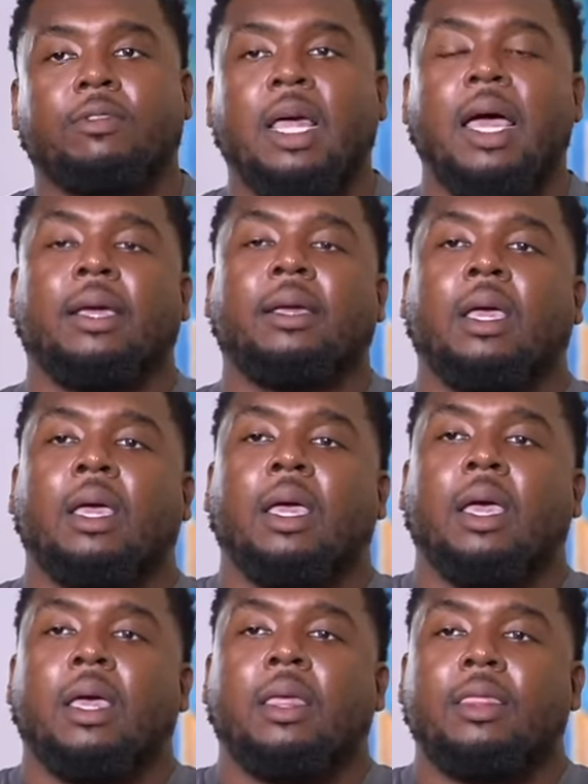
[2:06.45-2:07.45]
Like
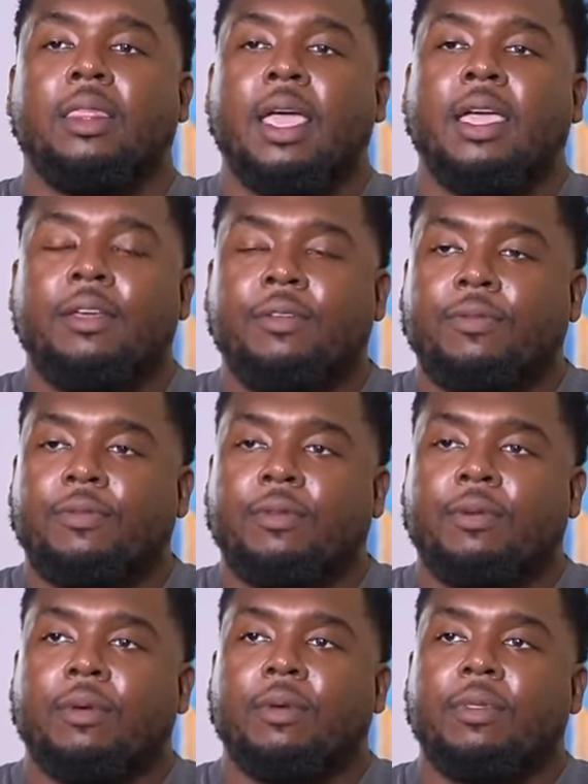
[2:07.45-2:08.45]
they've
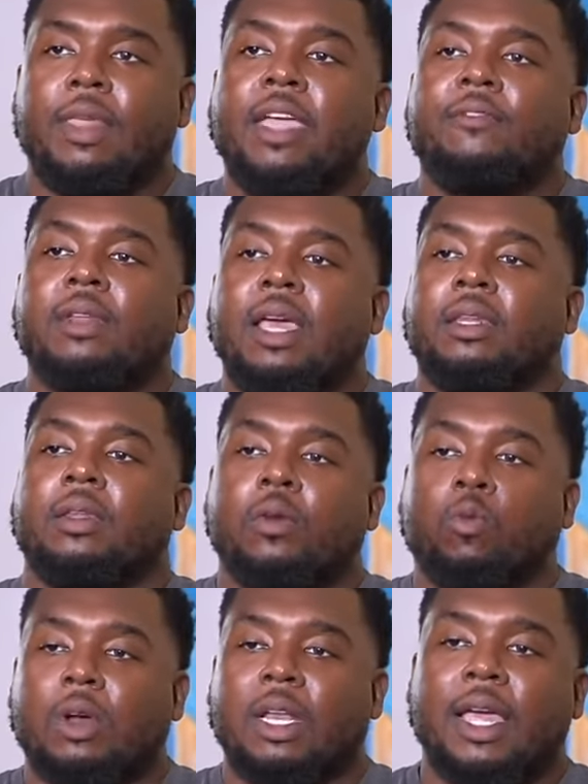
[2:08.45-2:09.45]
they've let the
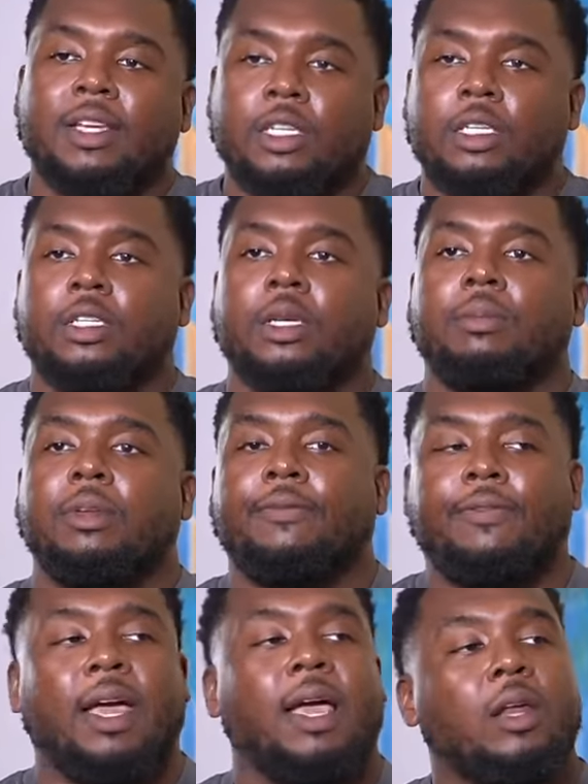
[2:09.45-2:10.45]
relationship
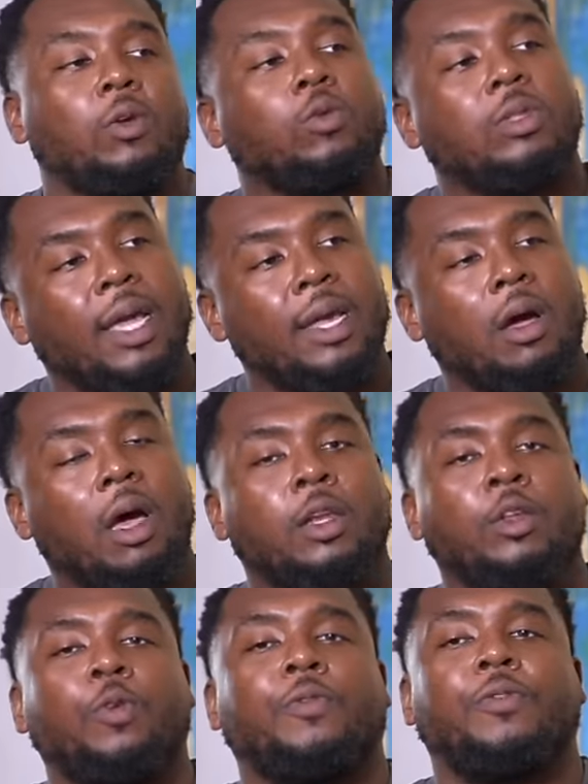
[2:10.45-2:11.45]
define who they are. Do
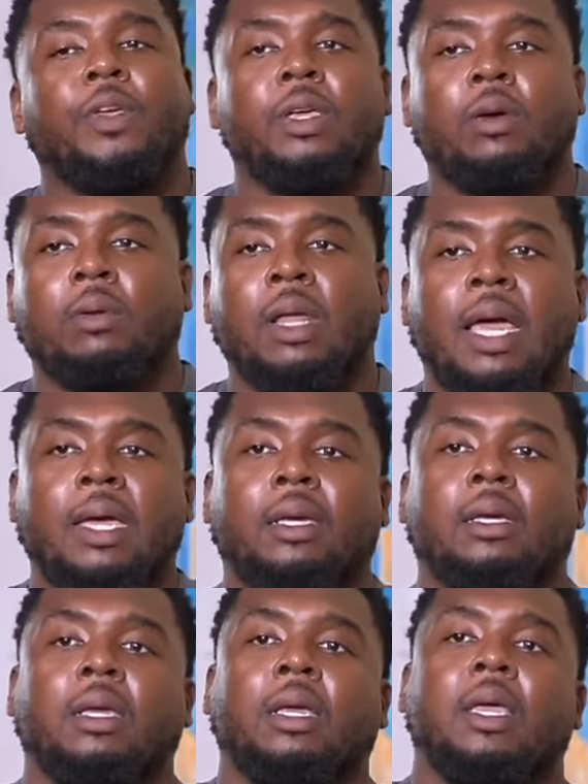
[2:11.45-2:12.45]
you feel like
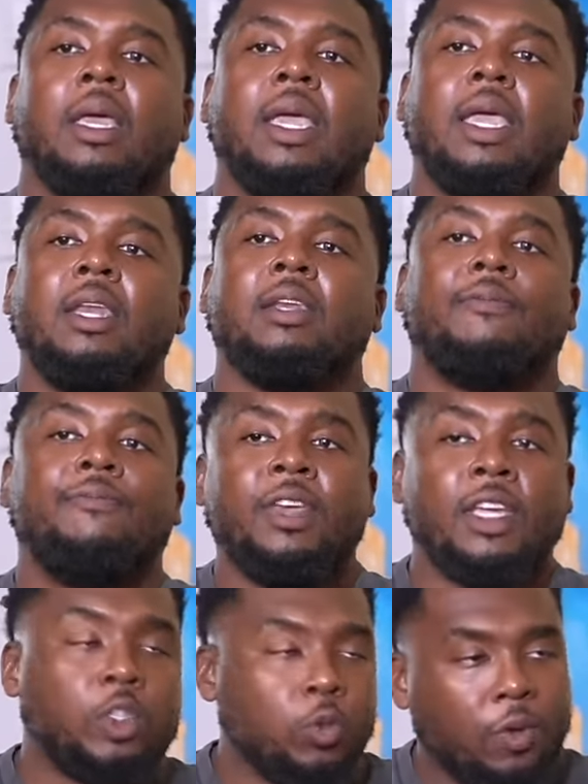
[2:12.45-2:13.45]

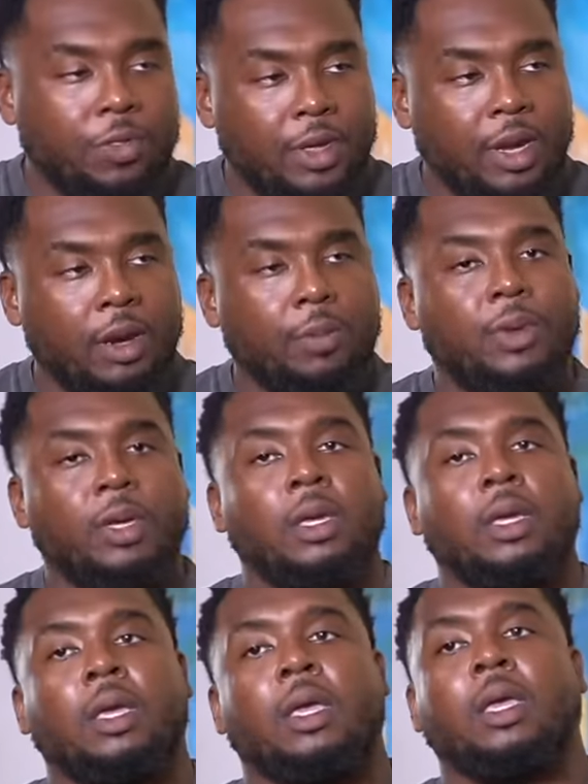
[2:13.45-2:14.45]
individual therapy
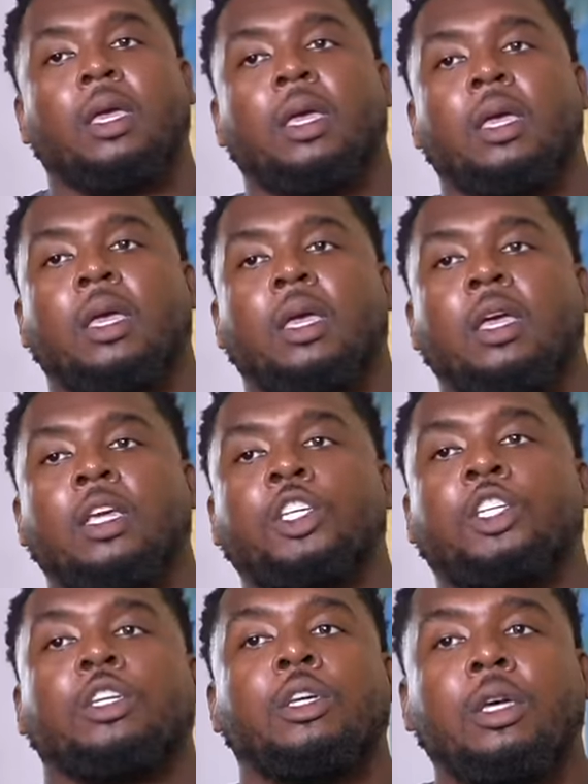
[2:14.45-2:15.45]

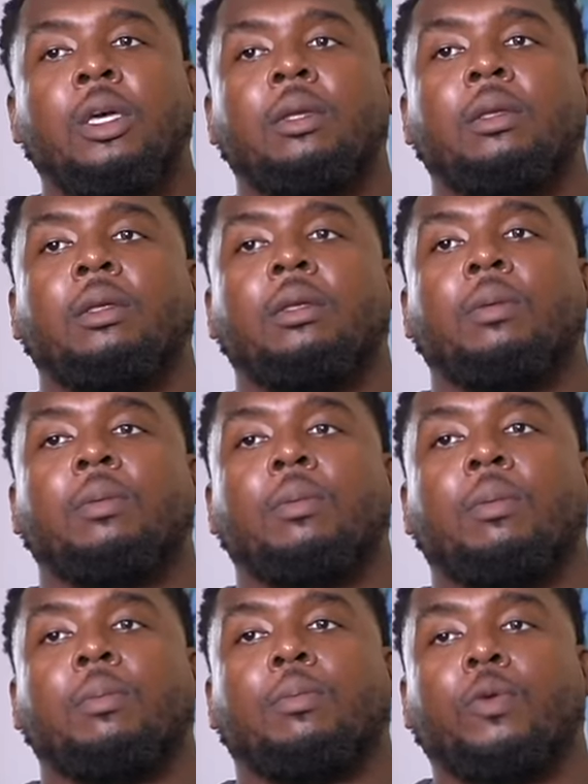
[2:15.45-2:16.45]
should
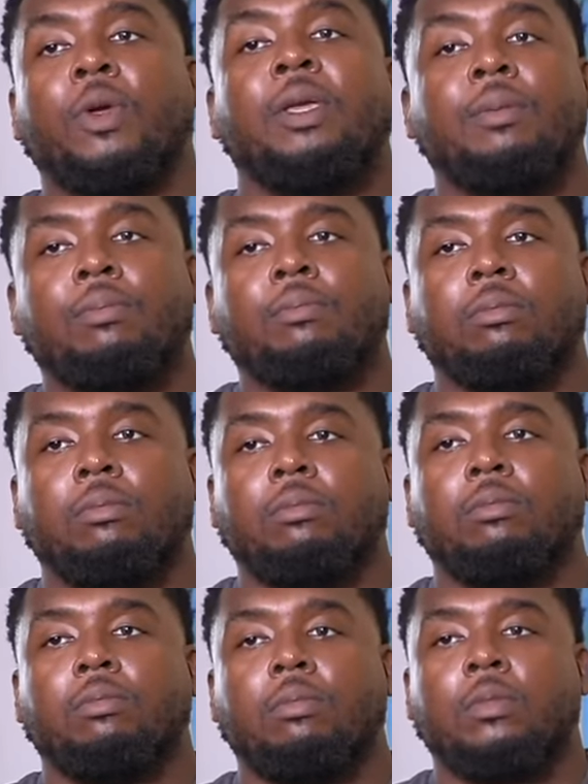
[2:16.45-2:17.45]
pre
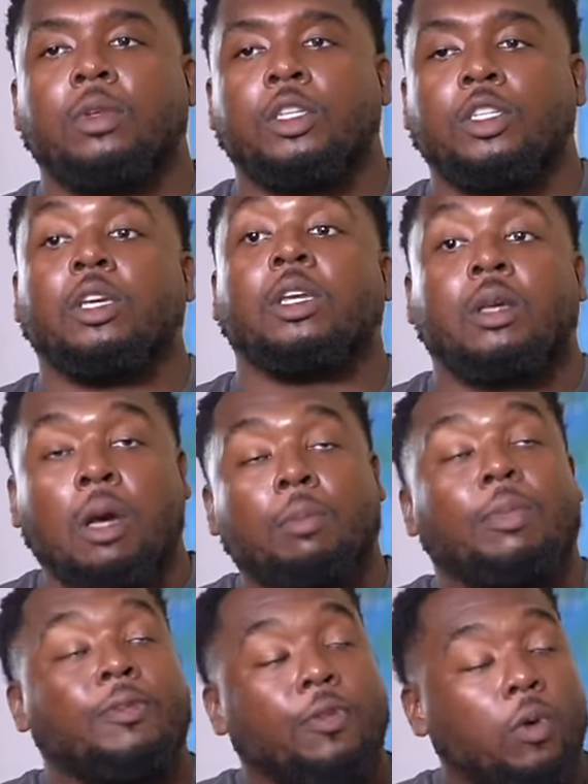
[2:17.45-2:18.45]
should come
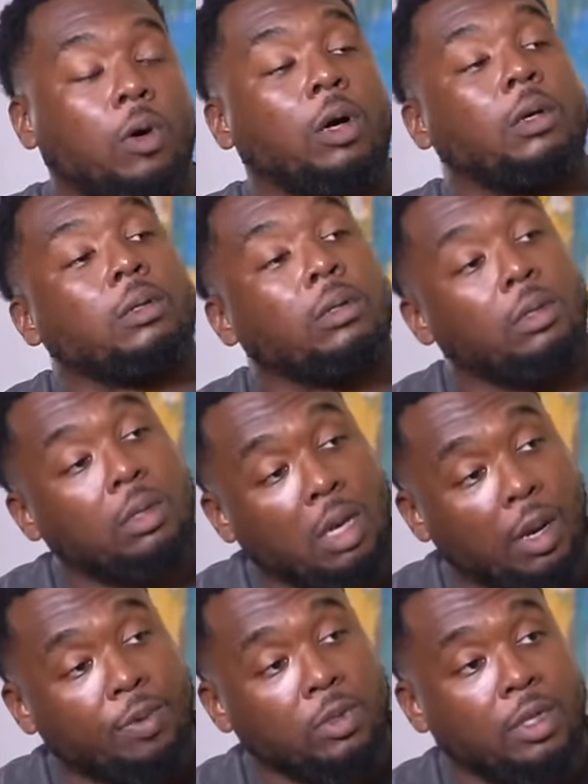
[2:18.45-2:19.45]
before
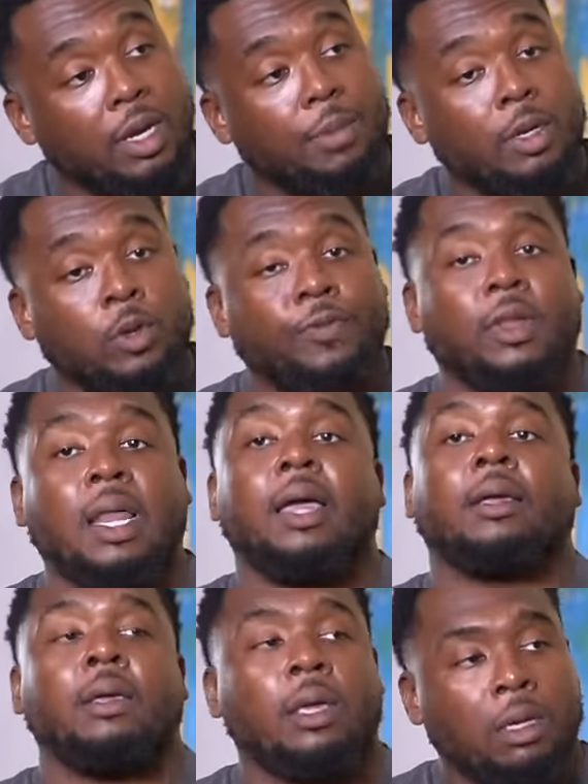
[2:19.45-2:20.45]
couples therapy. Do you feel
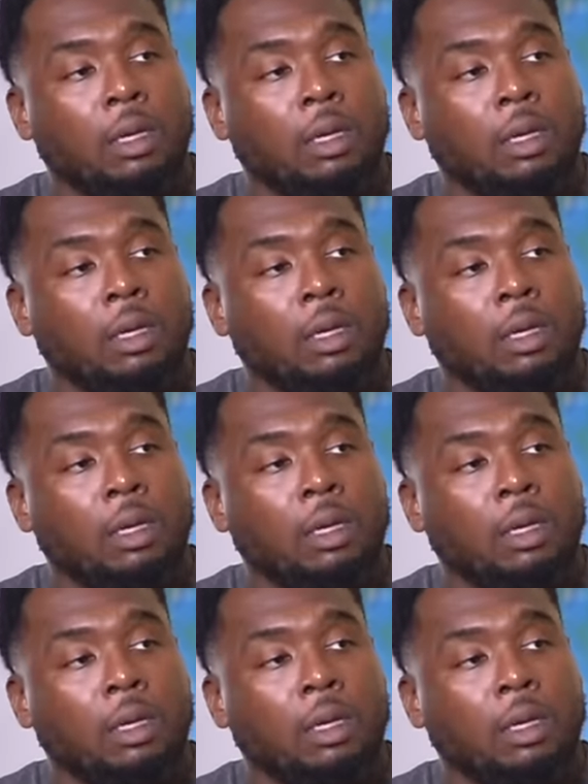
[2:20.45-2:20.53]
yes.